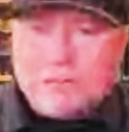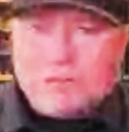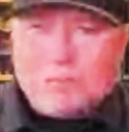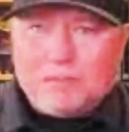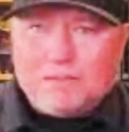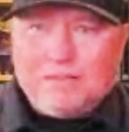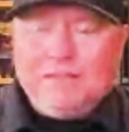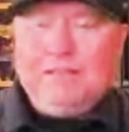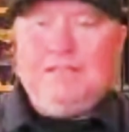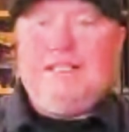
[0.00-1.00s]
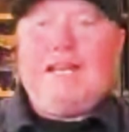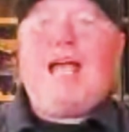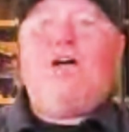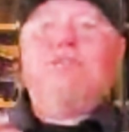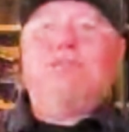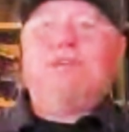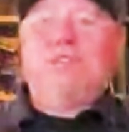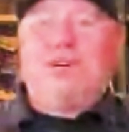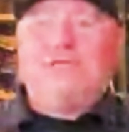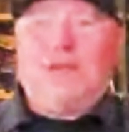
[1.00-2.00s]
a little bit. Now you can
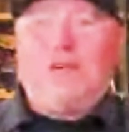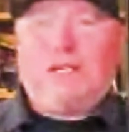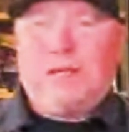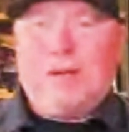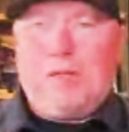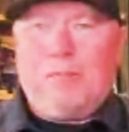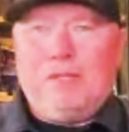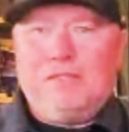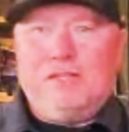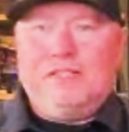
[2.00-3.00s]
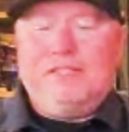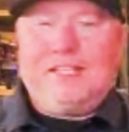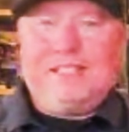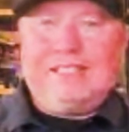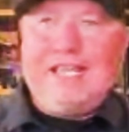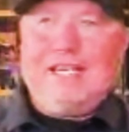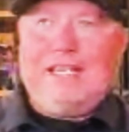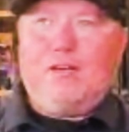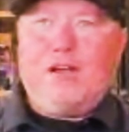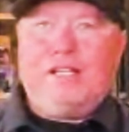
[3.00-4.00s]
start talking about business. It's like
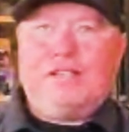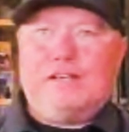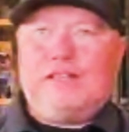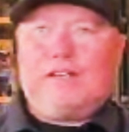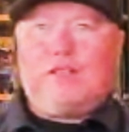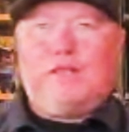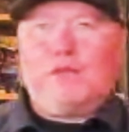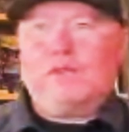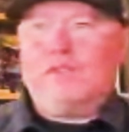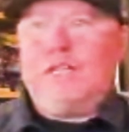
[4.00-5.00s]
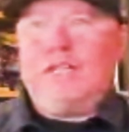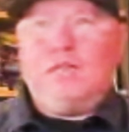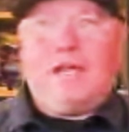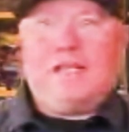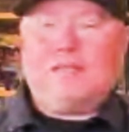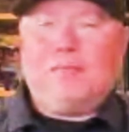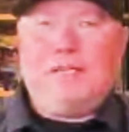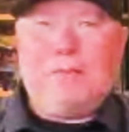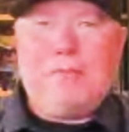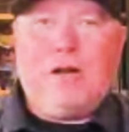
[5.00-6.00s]
dating, right? It's not like on the mm-hmm. first date you ask
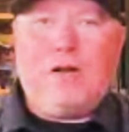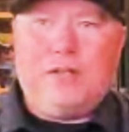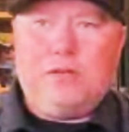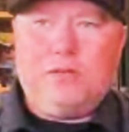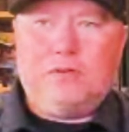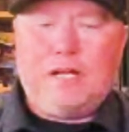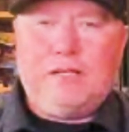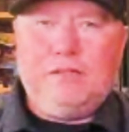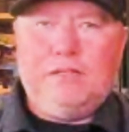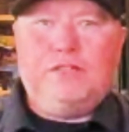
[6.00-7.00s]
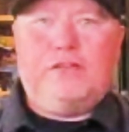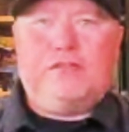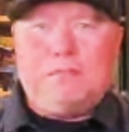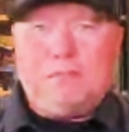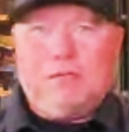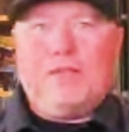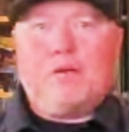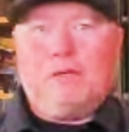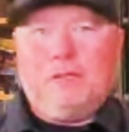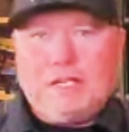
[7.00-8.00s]
somebody to marry you right? Yeah. Build
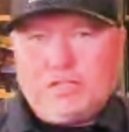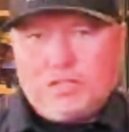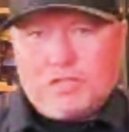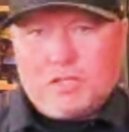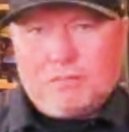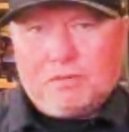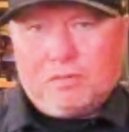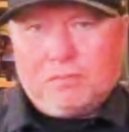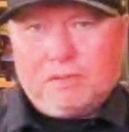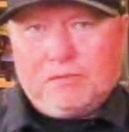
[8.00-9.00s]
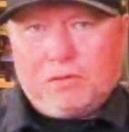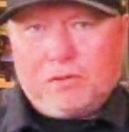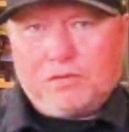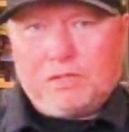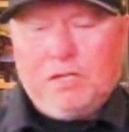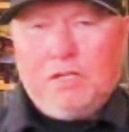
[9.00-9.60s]
that relationship a little bit first.